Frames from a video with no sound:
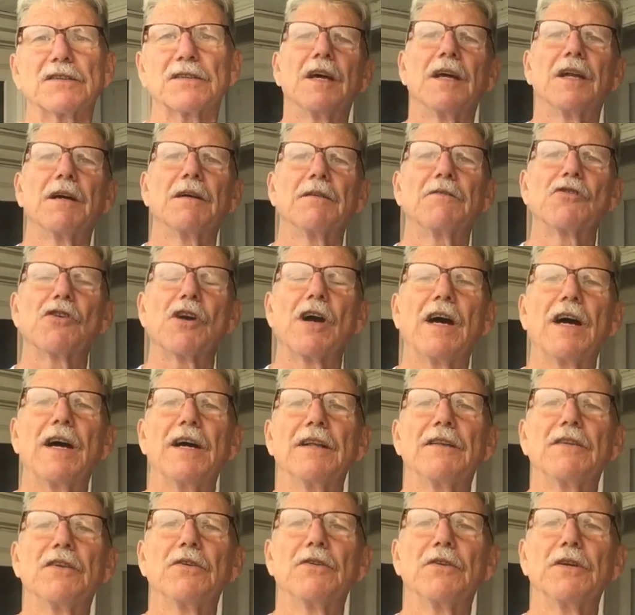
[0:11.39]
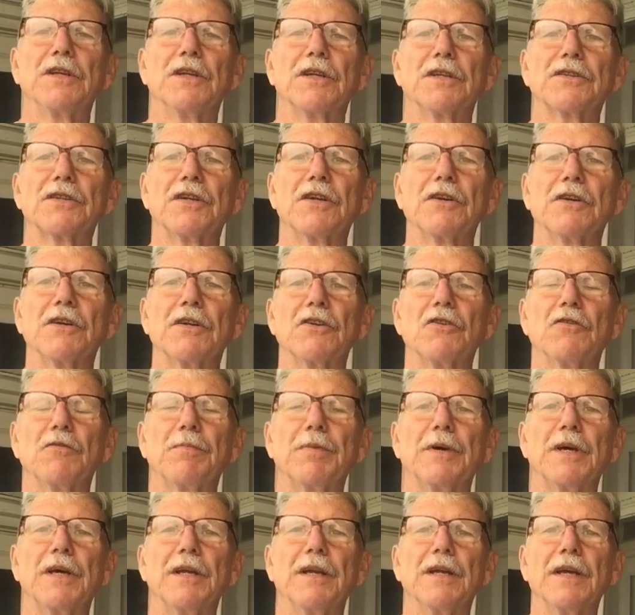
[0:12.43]
Going to try doing this here a little
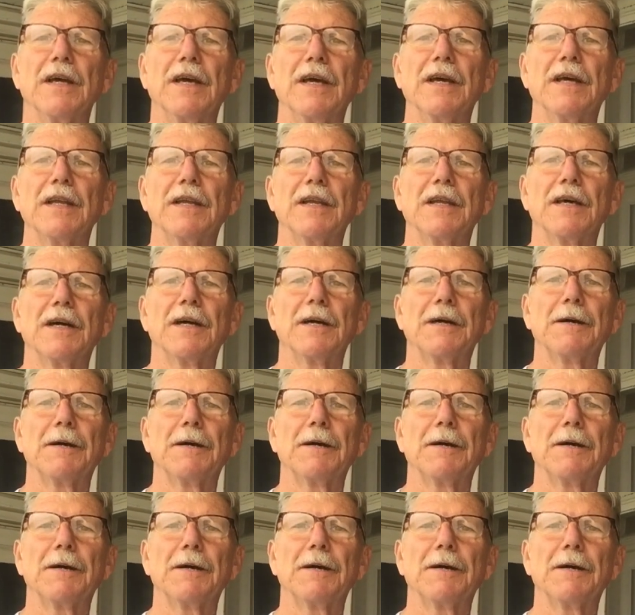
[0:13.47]
bit and